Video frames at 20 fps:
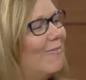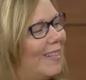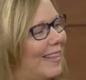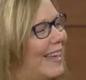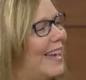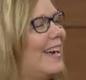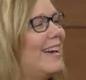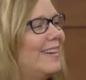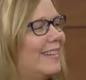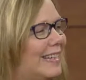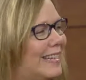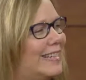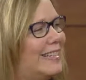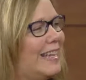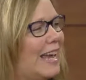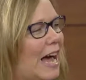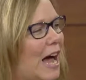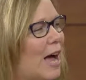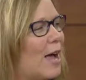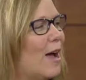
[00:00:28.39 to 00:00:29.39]
Yeah, it,
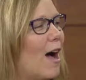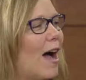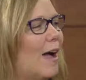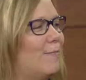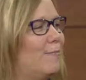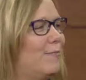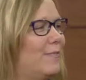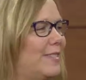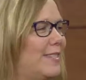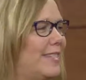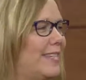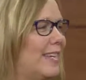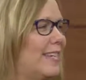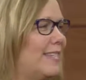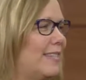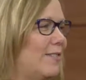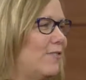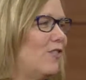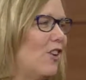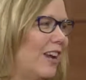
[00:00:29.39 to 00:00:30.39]
I, am six
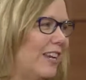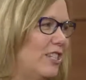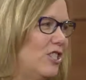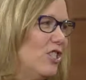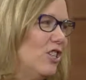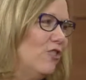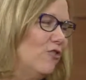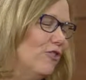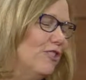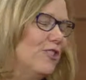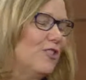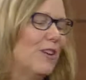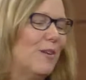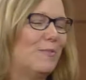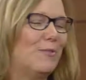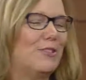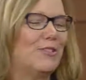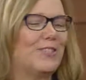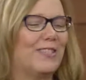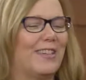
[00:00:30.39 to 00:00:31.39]
of nine children, so I'm
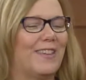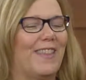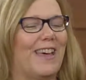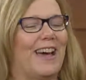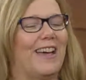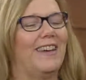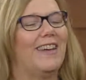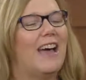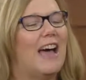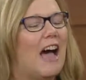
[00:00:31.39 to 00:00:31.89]
used to that.